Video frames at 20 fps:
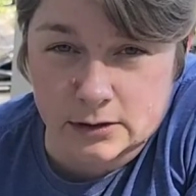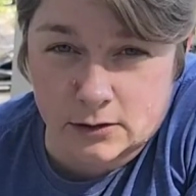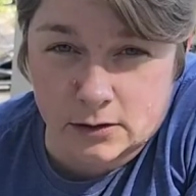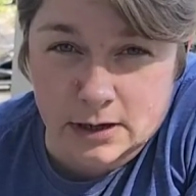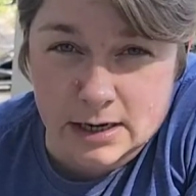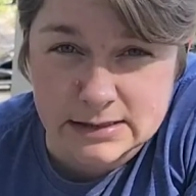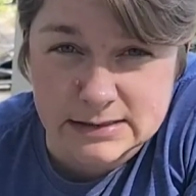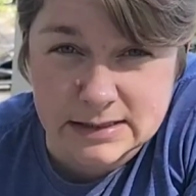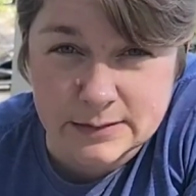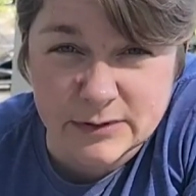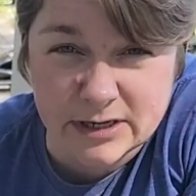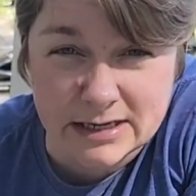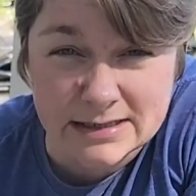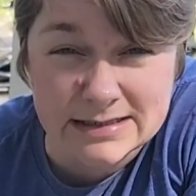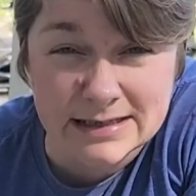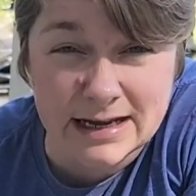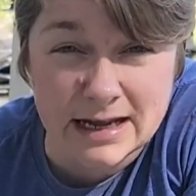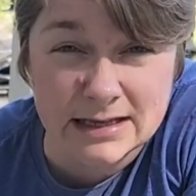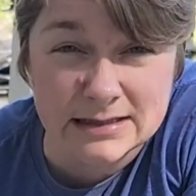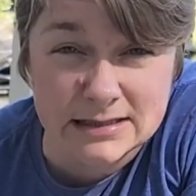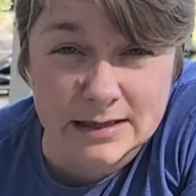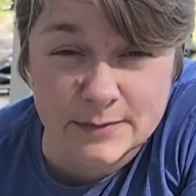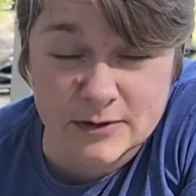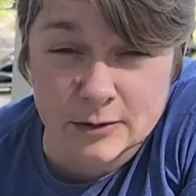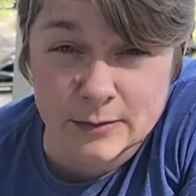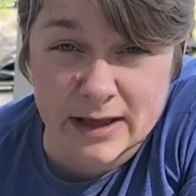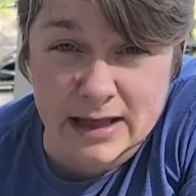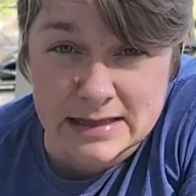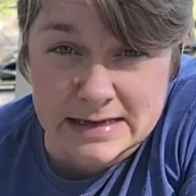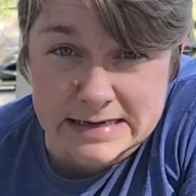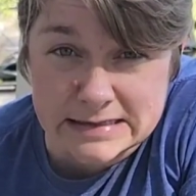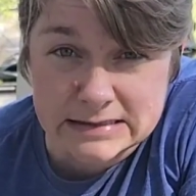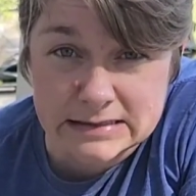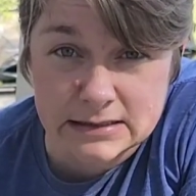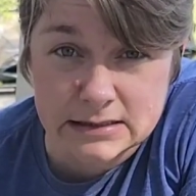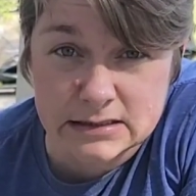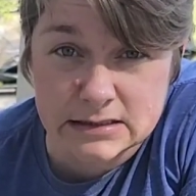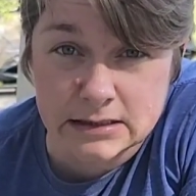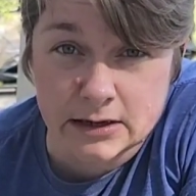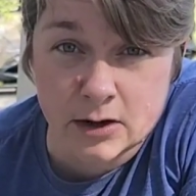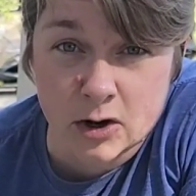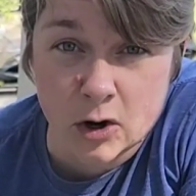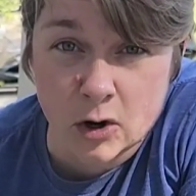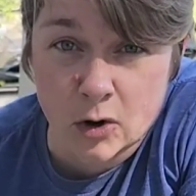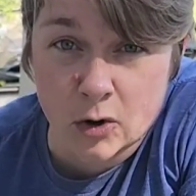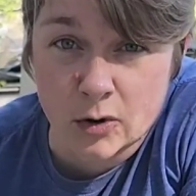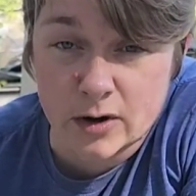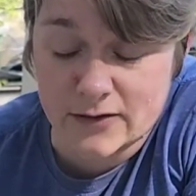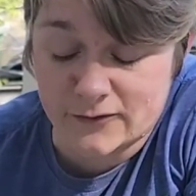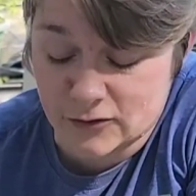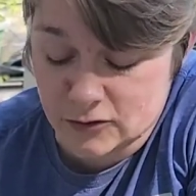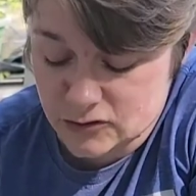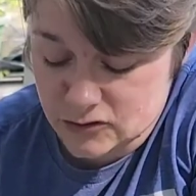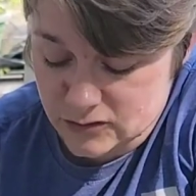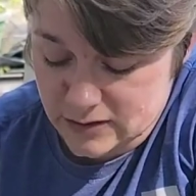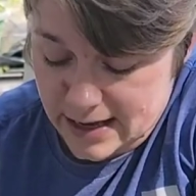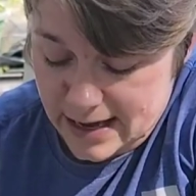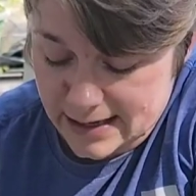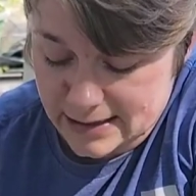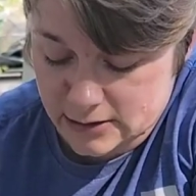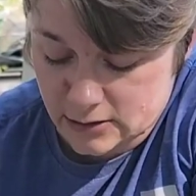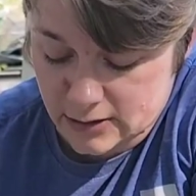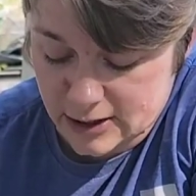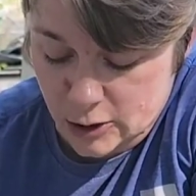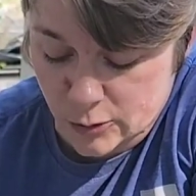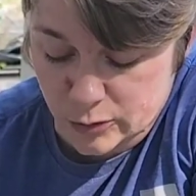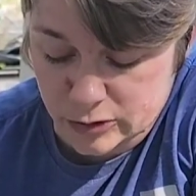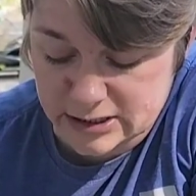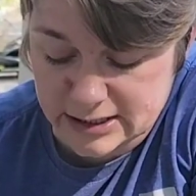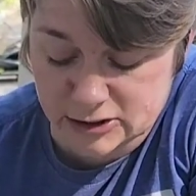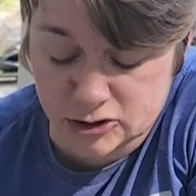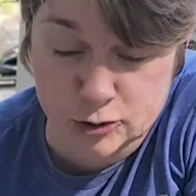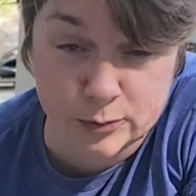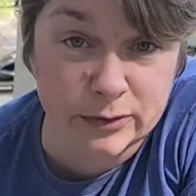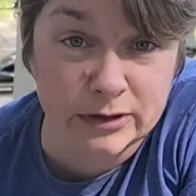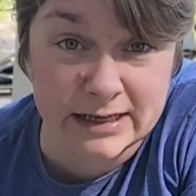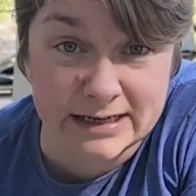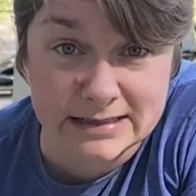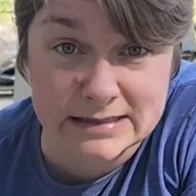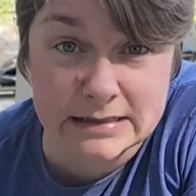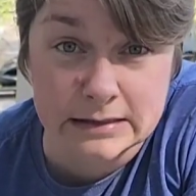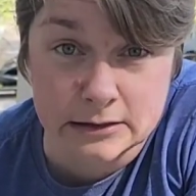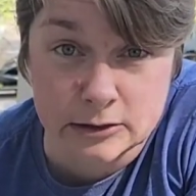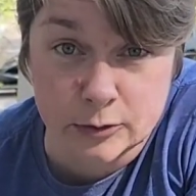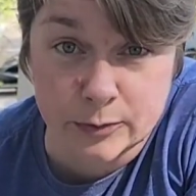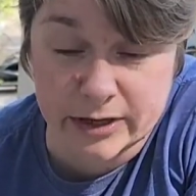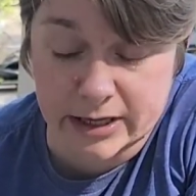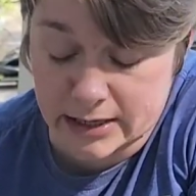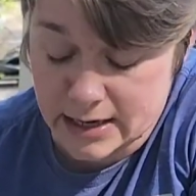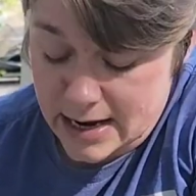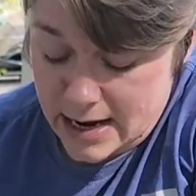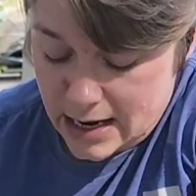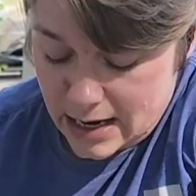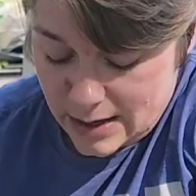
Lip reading: across it because it cuts up their bellies. So if you do that, it'll help protect your plants a little bit.